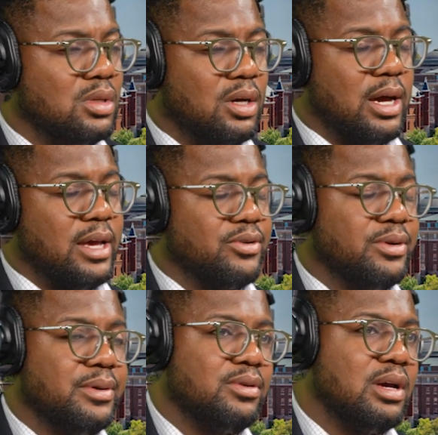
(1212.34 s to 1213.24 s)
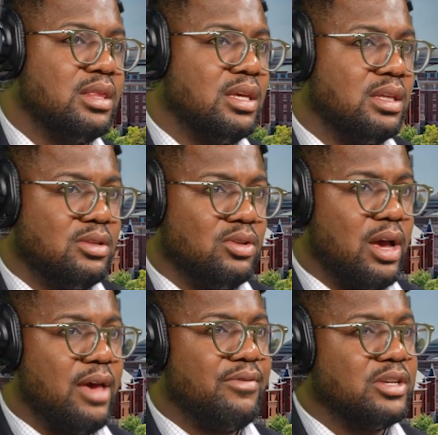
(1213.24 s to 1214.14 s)
No, I agree with you. I think, you
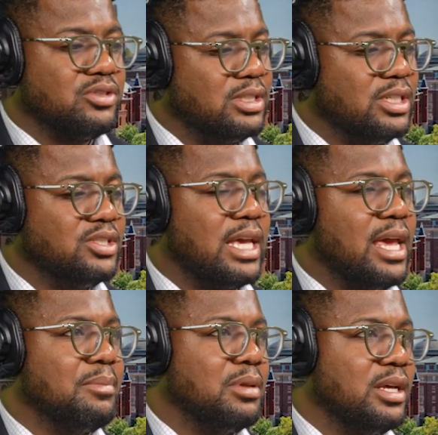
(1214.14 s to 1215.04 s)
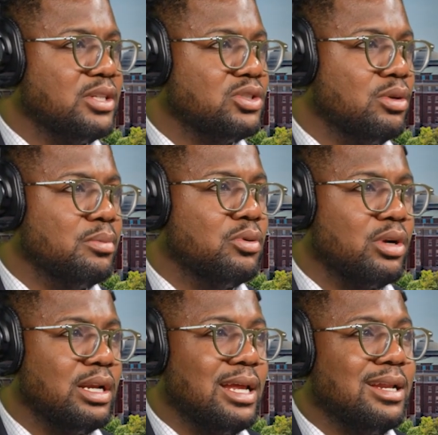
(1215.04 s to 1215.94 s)
know, having that strategic game plan is so
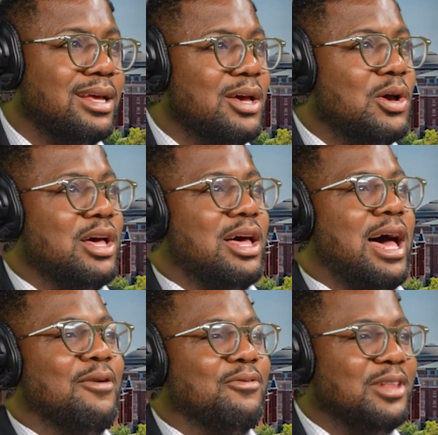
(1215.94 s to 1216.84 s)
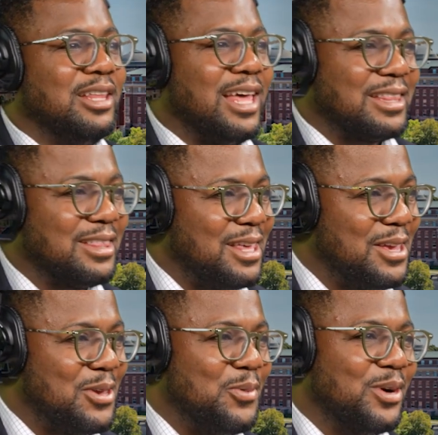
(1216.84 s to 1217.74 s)
important. And I'd really like to
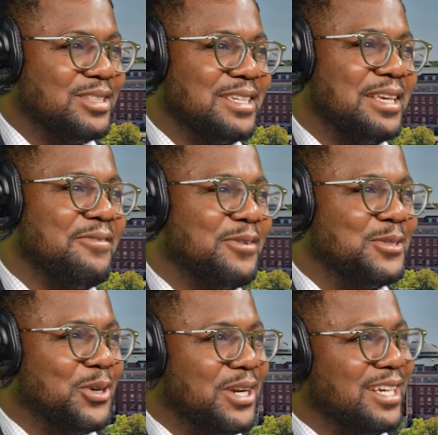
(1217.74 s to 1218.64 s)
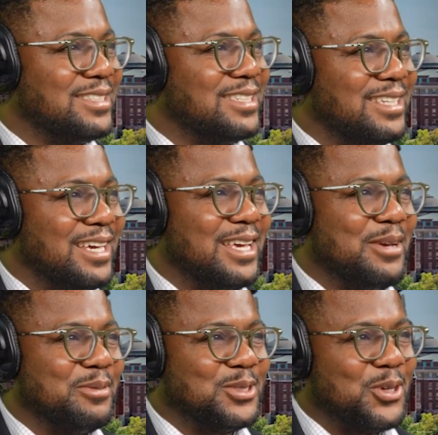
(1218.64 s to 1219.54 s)
thank you once again for joining us
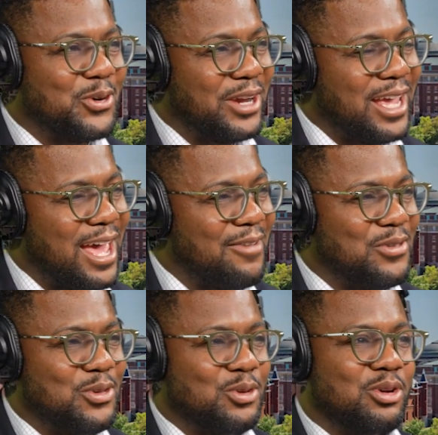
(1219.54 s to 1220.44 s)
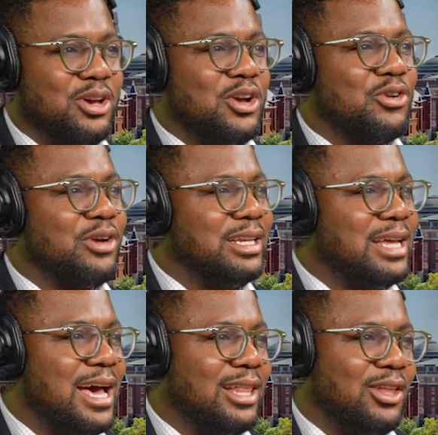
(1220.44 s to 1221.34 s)
today. It was so great having you. Great
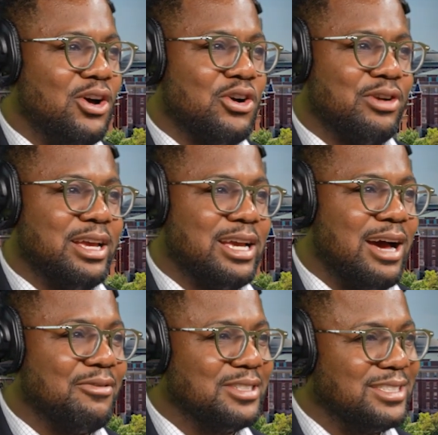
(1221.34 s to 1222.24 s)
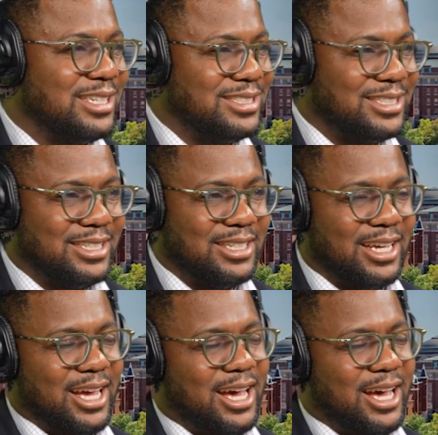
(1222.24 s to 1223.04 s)
dialogue, great Absolutely. conversation.